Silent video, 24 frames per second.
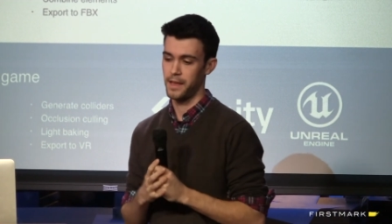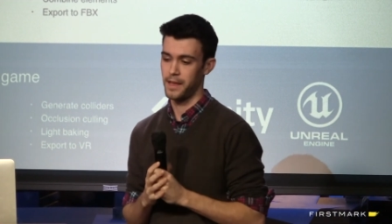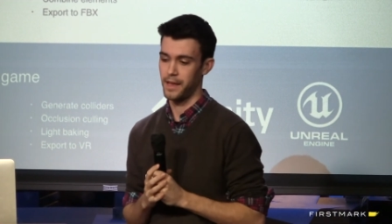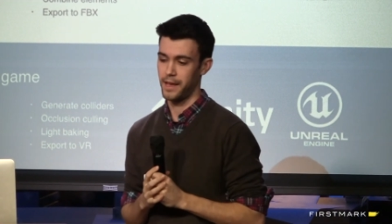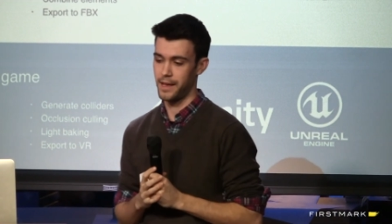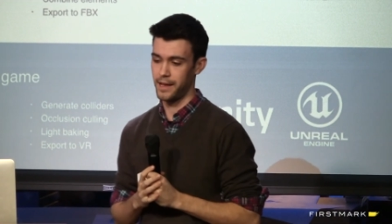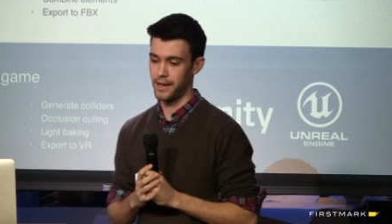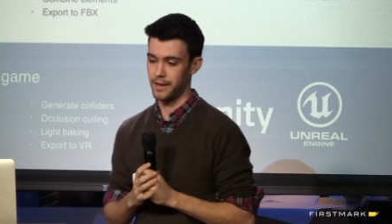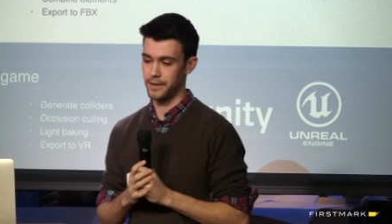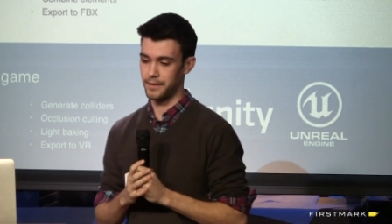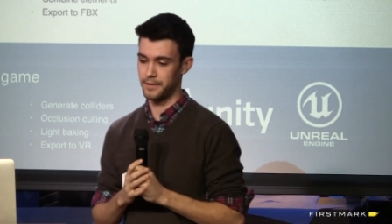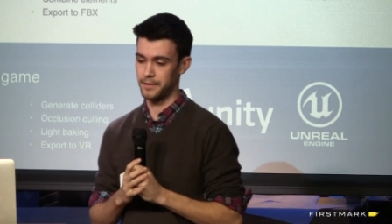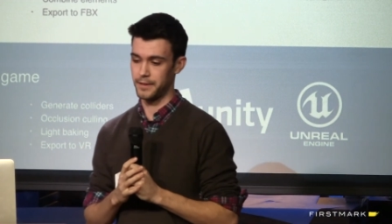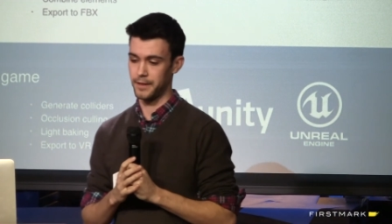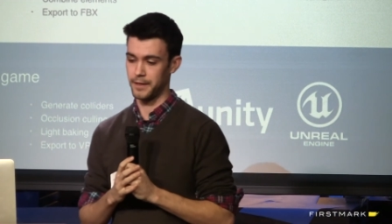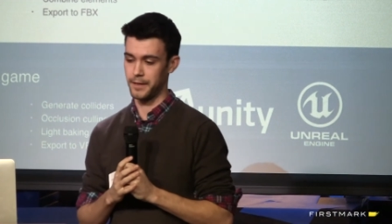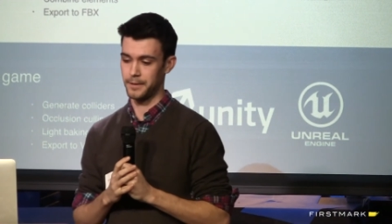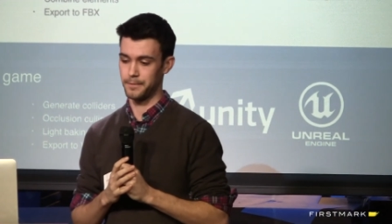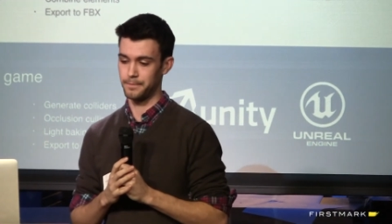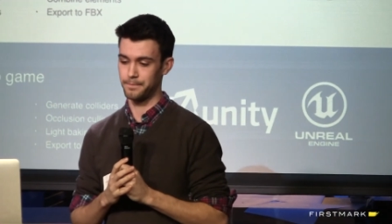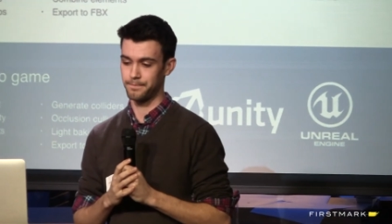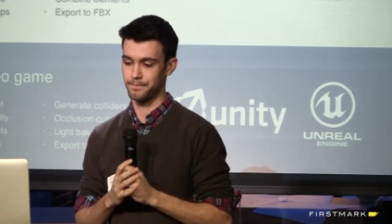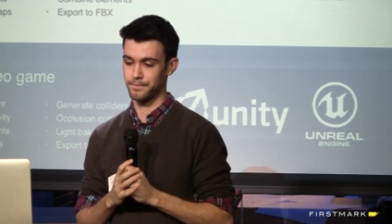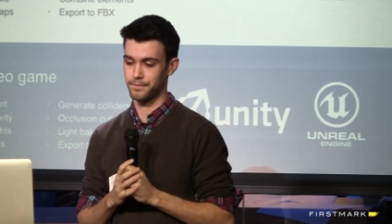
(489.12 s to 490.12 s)
and
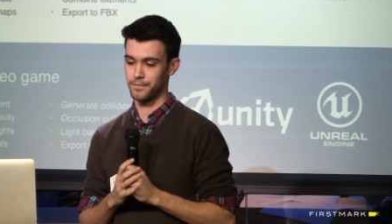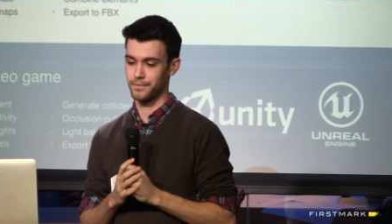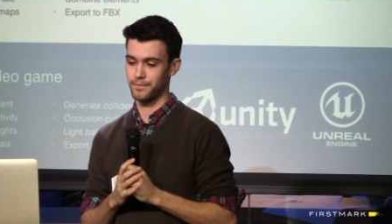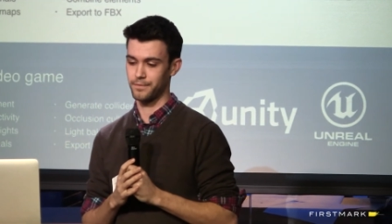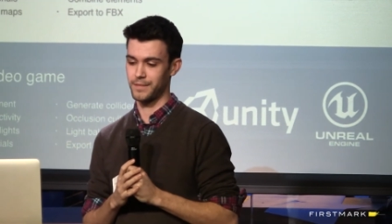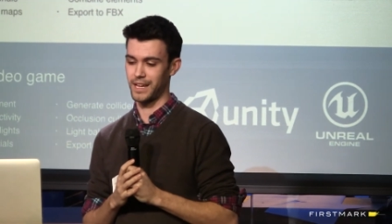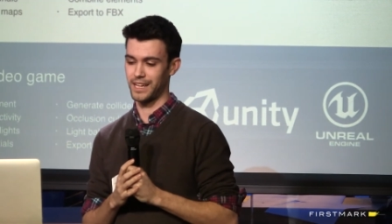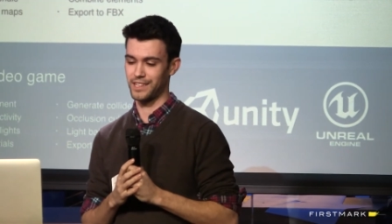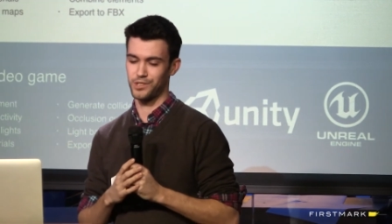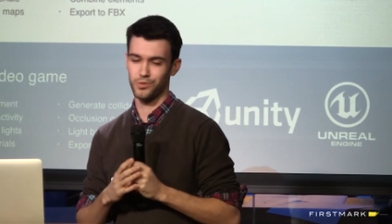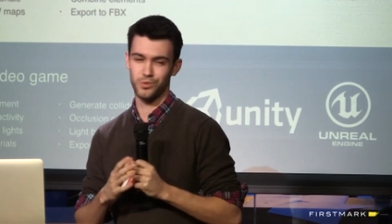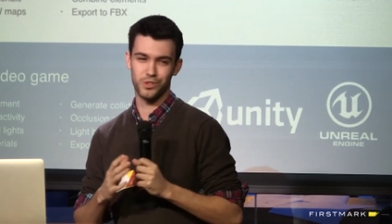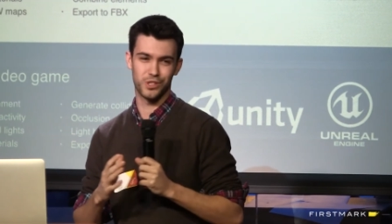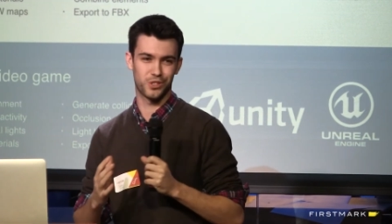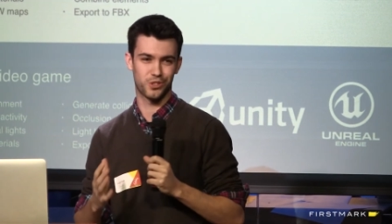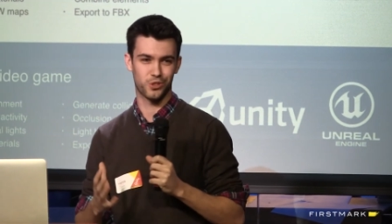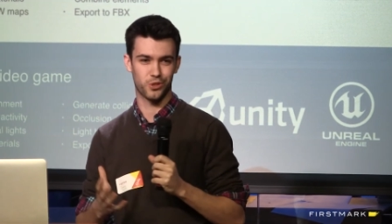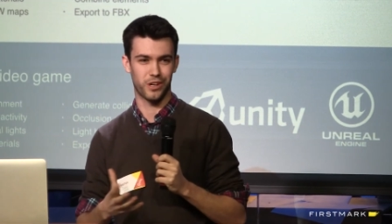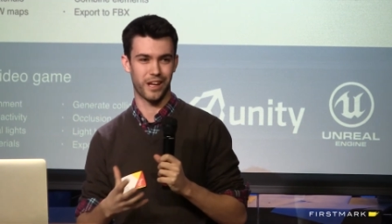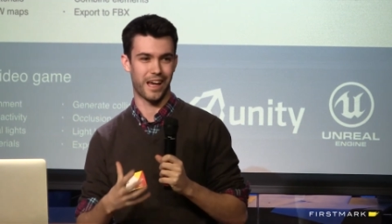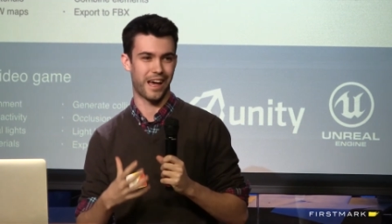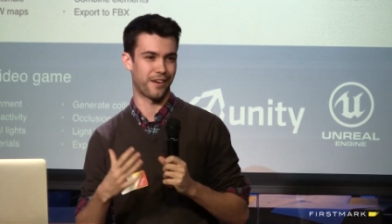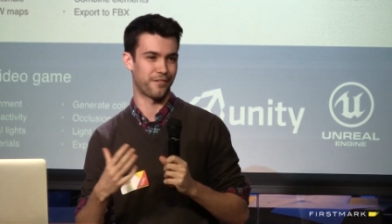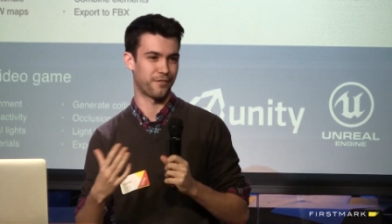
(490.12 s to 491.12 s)
um, that's when you
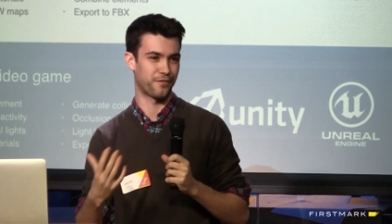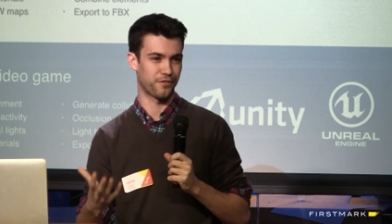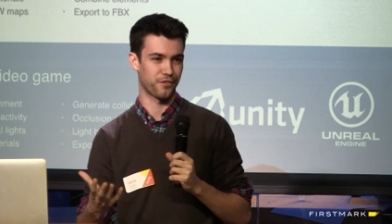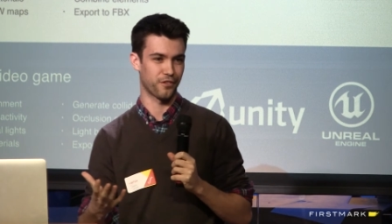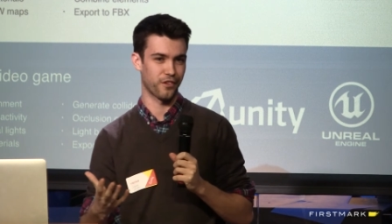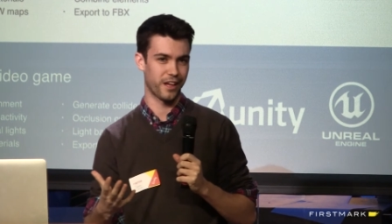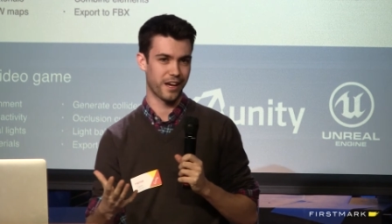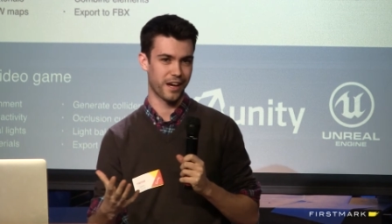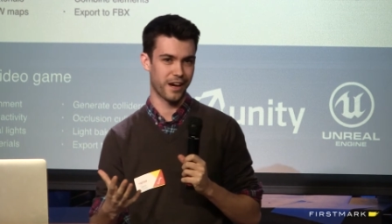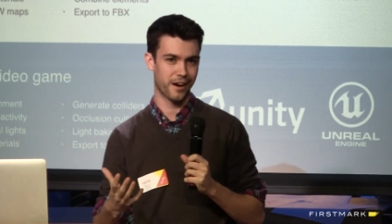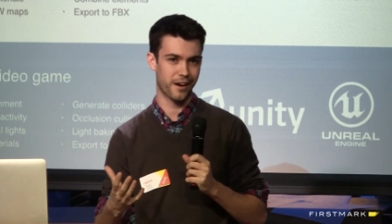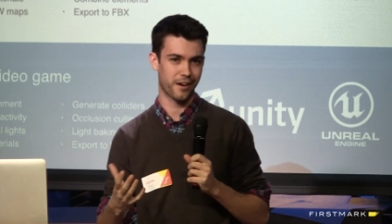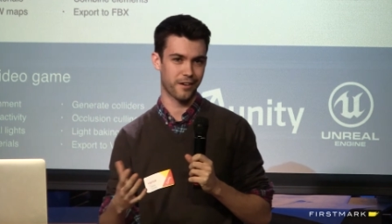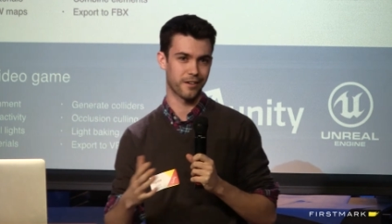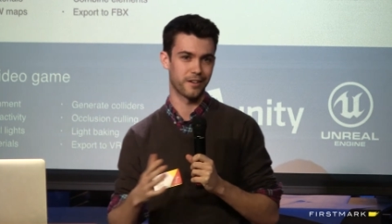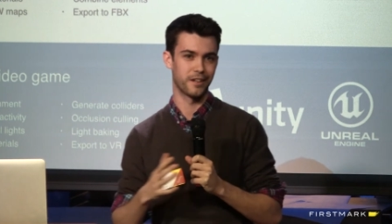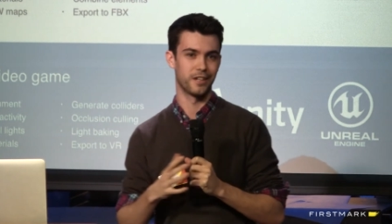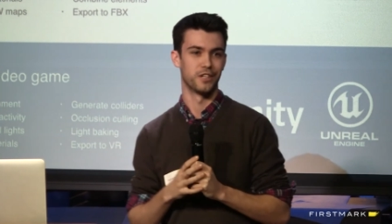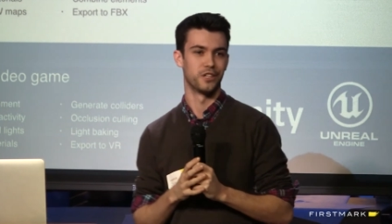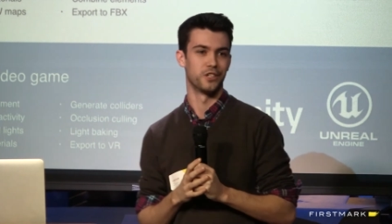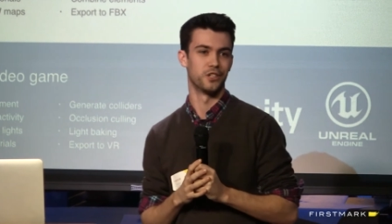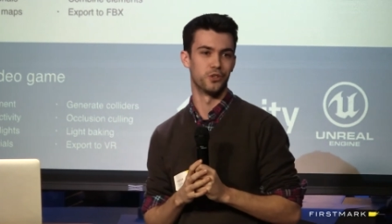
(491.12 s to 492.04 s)
sort of add flair,